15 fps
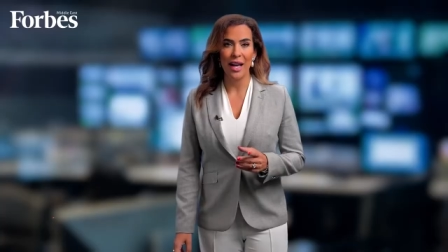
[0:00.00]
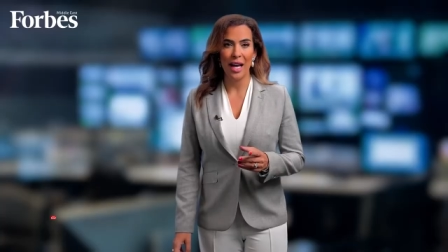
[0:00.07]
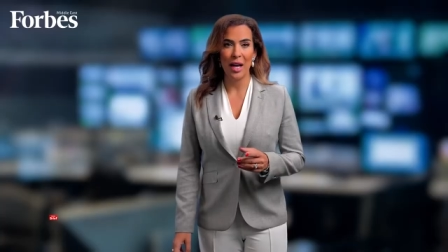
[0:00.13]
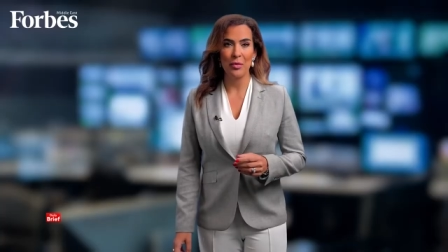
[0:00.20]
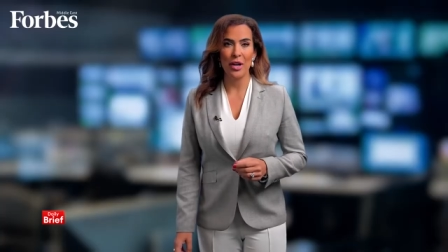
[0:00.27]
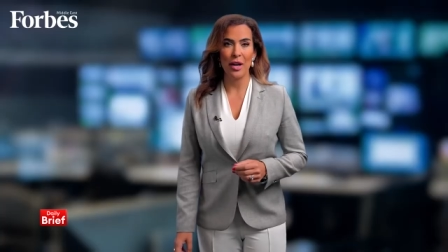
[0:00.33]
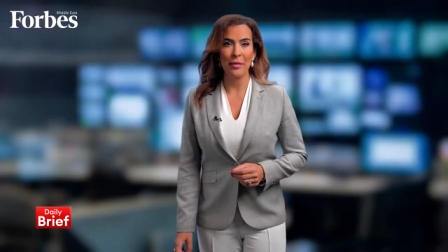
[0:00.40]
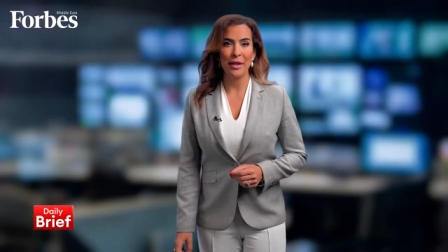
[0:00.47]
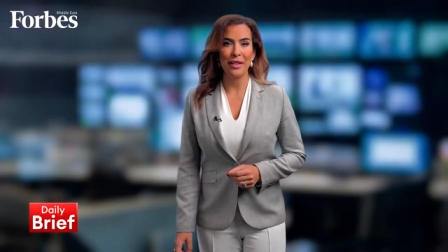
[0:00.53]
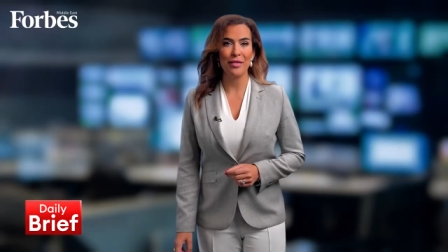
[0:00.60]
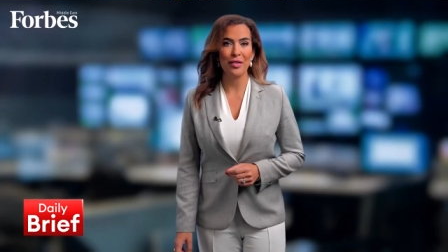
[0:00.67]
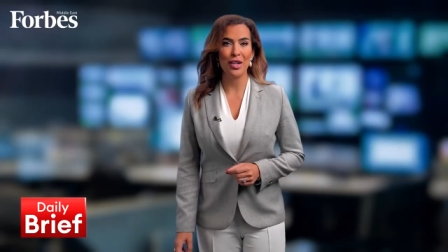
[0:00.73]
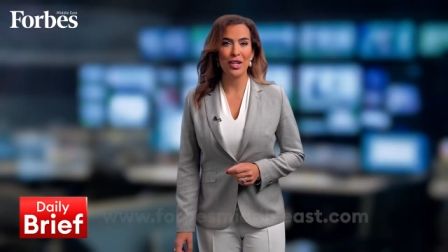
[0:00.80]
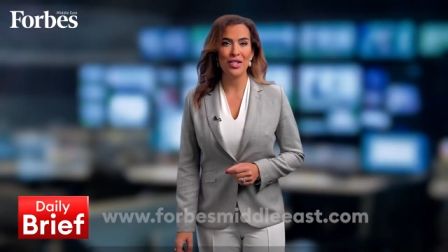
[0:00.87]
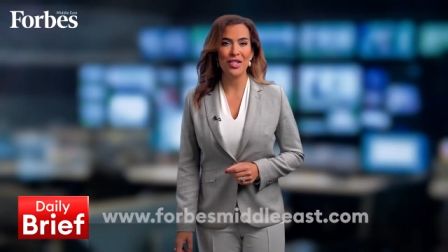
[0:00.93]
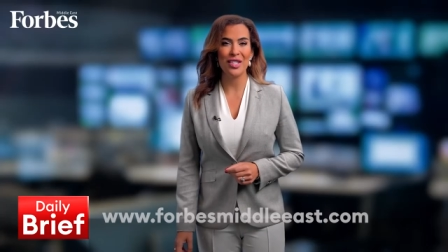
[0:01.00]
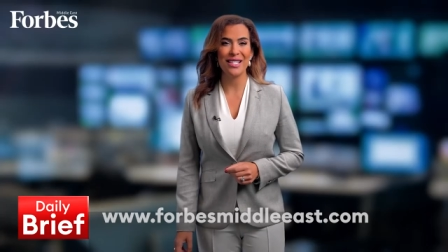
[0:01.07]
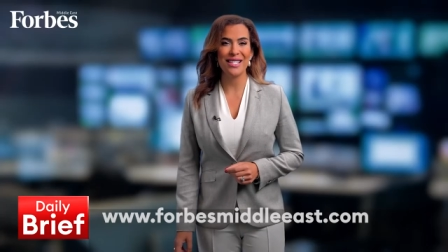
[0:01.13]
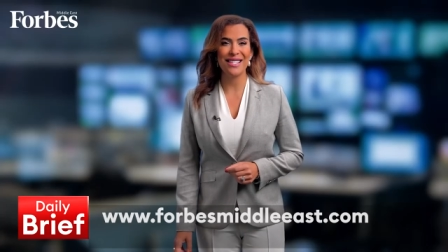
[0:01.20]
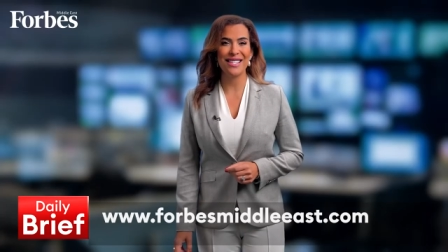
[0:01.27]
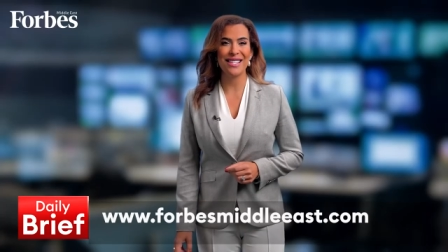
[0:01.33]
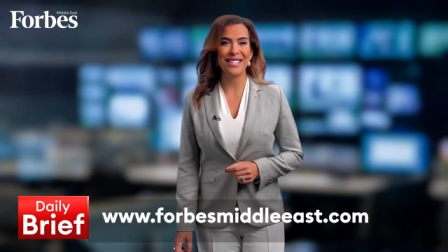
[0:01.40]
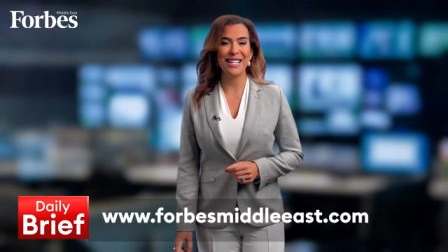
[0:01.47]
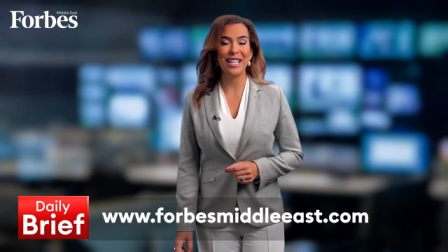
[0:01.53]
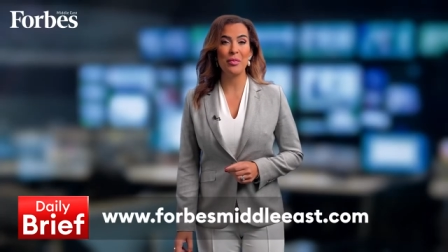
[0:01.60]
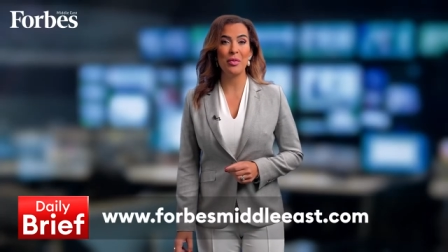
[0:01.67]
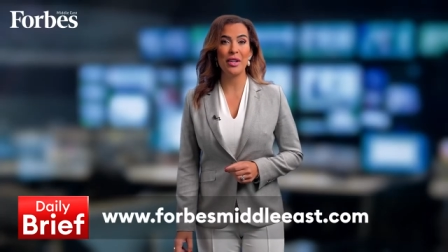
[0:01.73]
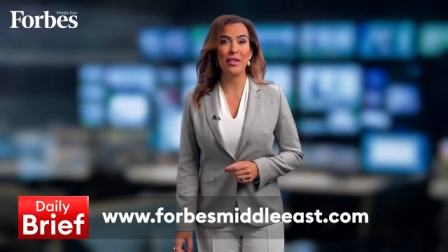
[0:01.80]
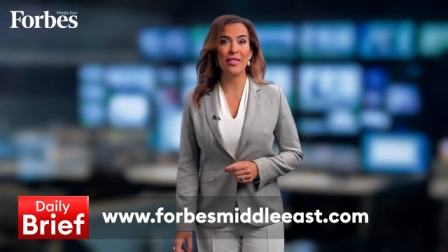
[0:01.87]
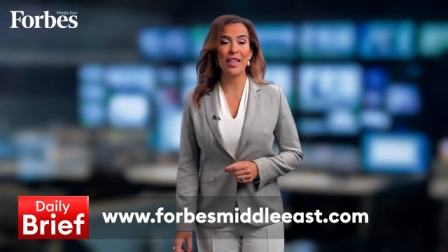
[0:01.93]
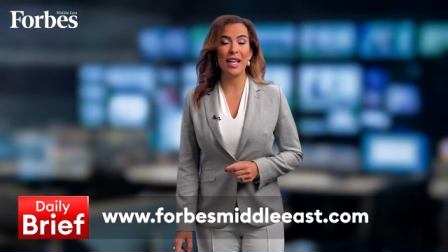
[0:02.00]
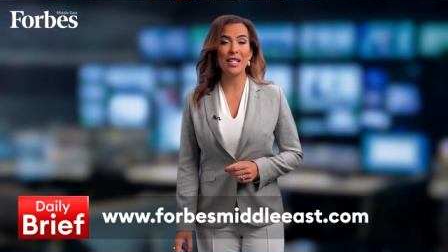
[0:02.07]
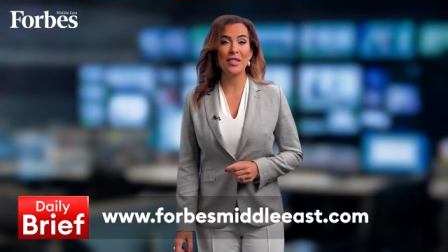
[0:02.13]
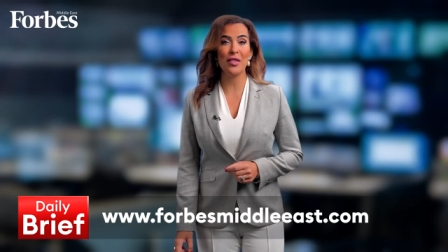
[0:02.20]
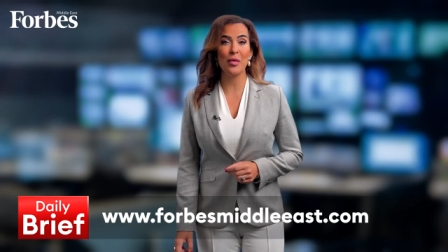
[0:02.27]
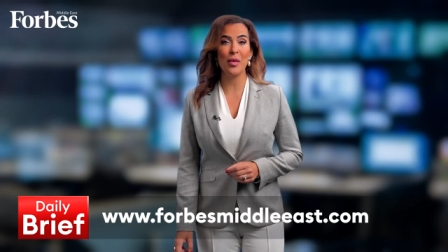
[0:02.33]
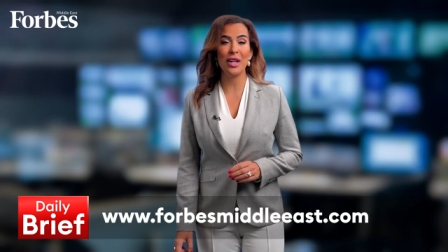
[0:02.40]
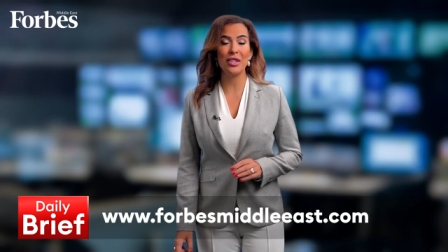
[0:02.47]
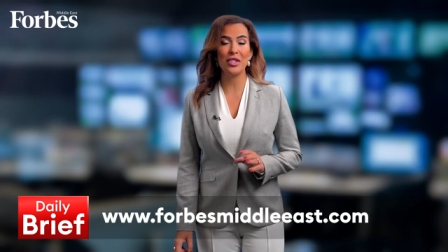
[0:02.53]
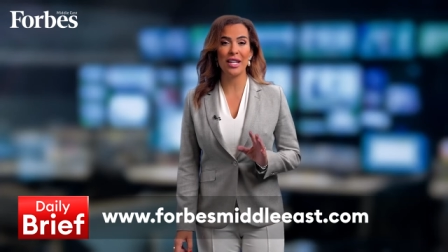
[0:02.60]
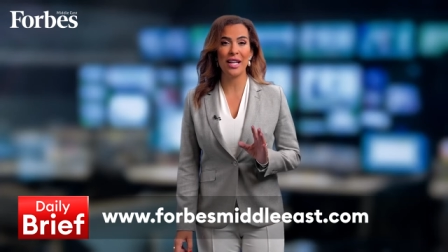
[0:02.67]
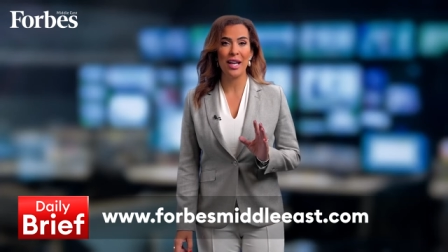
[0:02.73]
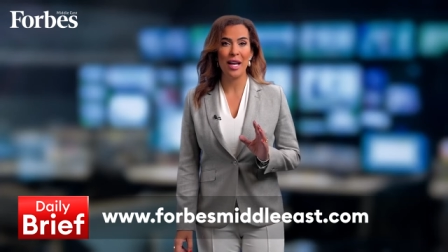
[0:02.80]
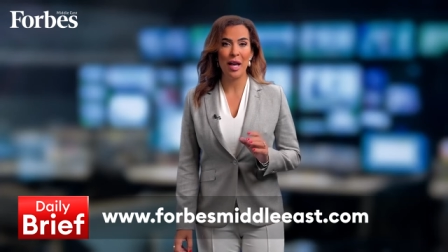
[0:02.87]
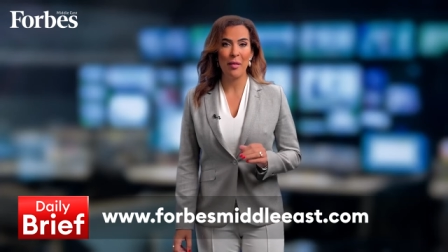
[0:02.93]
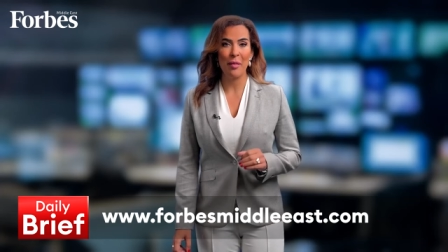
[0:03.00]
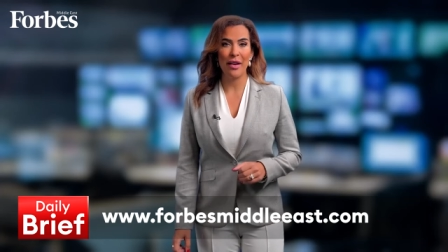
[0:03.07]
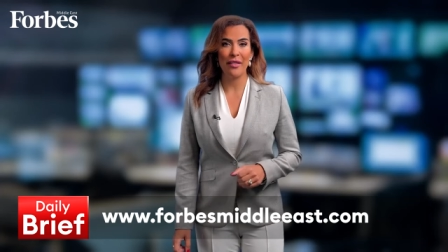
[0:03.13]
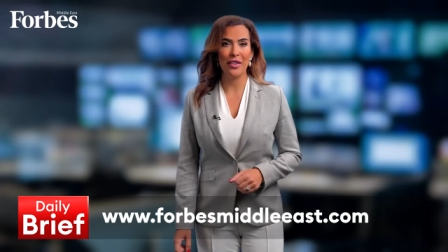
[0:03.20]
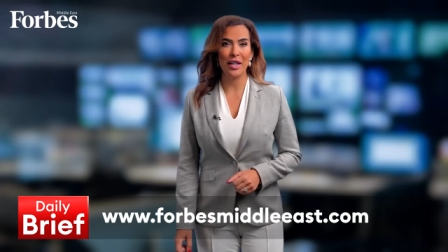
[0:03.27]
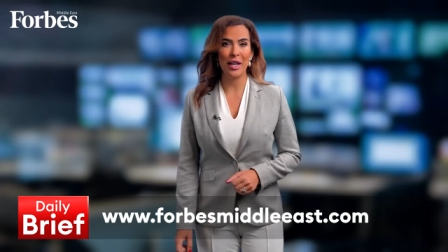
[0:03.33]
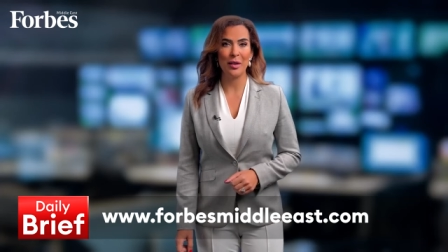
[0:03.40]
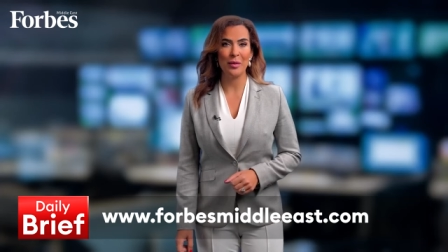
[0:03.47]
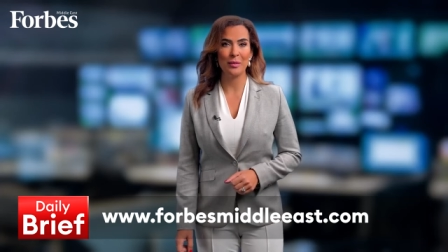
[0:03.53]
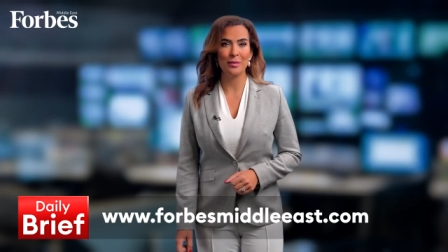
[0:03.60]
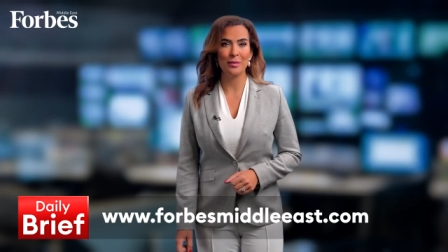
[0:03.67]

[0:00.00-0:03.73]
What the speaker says: I'm Ramia Faraj. This is The Daily Brief. Thanks for watching. Bye for now.